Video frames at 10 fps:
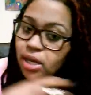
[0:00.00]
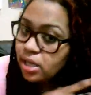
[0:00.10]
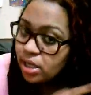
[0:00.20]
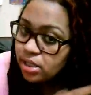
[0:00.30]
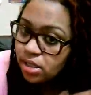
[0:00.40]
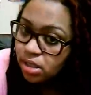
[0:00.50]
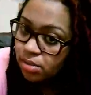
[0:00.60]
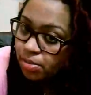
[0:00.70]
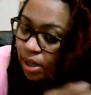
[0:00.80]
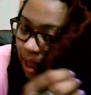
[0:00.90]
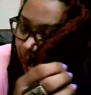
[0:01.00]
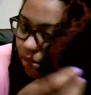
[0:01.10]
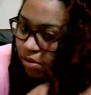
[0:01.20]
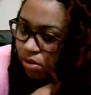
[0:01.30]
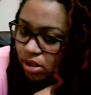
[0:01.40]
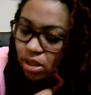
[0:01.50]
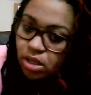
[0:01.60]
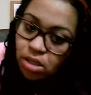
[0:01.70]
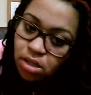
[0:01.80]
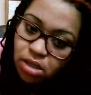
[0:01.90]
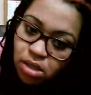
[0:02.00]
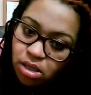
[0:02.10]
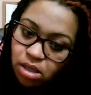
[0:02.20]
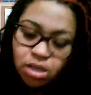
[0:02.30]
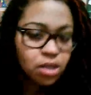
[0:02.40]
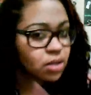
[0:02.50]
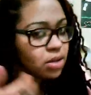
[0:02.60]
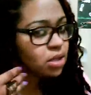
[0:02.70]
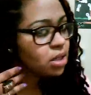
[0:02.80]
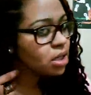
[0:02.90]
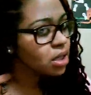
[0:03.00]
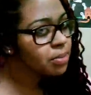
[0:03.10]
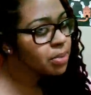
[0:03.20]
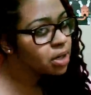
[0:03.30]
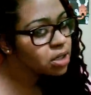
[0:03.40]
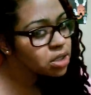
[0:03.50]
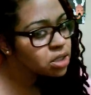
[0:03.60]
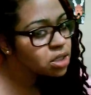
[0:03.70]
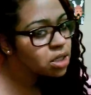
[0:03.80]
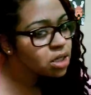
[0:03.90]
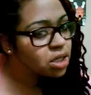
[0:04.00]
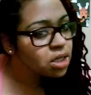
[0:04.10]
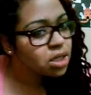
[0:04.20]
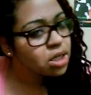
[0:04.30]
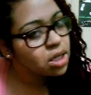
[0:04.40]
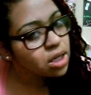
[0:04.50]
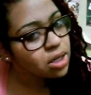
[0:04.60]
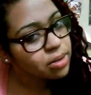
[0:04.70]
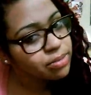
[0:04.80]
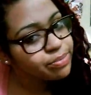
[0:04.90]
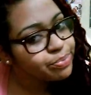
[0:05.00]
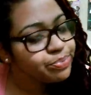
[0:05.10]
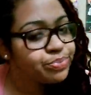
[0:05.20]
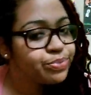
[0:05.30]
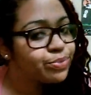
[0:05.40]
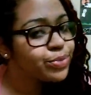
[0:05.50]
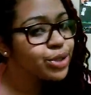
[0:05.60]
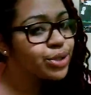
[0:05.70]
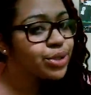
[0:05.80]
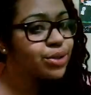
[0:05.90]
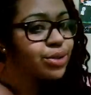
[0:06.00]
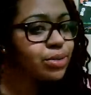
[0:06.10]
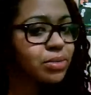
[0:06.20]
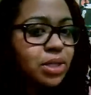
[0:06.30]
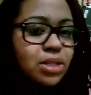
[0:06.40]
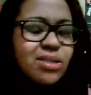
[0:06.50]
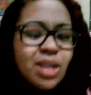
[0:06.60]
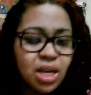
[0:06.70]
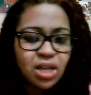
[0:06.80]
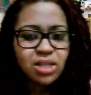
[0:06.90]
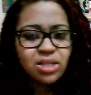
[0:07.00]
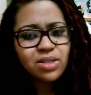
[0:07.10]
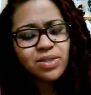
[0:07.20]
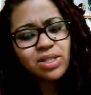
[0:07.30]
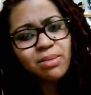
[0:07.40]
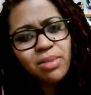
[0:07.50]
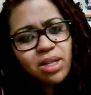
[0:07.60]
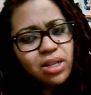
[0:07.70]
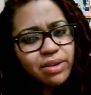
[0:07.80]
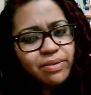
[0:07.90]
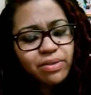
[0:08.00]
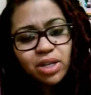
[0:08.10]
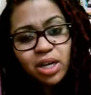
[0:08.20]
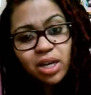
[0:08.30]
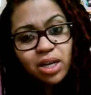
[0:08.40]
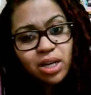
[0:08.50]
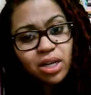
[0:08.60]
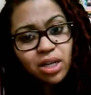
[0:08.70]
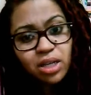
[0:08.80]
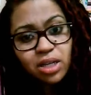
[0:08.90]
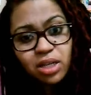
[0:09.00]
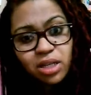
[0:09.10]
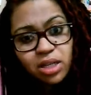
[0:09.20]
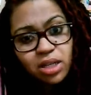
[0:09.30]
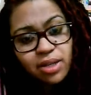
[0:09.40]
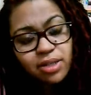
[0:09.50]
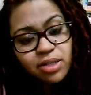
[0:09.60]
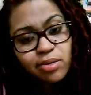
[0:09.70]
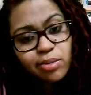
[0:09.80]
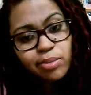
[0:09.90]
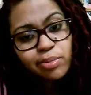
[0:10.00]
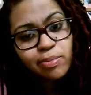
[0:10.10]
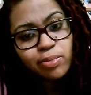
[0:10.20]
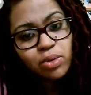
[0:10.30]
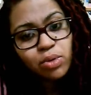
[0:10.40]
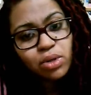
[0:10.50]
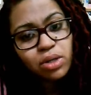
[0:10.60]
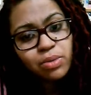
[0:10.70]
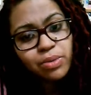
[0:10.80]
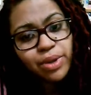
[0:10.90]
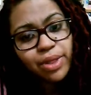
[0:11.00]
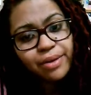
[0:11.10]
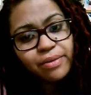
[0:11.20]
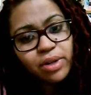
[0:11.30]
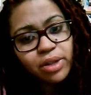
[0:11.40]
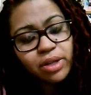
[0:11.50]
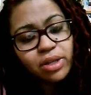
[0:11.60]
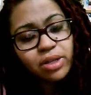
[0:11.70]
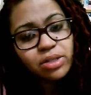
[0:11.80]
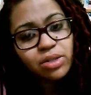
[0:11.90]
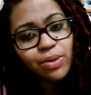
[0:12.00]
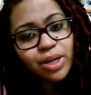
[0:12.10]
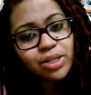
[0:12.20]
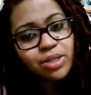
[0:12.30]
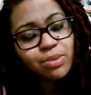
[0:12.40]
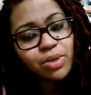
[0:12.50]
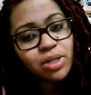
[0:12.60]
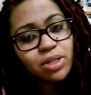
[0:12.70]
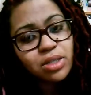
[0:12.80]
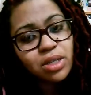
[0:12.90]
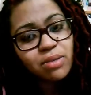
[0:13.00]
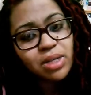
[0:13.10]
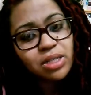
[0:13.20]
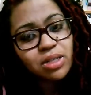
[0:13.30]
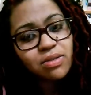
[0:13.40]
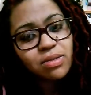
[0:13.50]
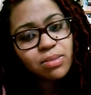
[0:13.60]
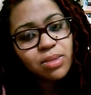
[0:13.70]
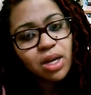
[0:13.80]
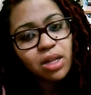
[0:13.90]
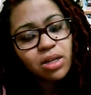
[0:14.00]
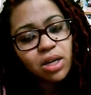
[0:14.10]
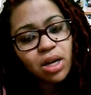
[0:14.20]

And then I did the black on the, the other parts. Um, just to get, just for something different. I get so bored with everything. So I just wanted to give myself some color.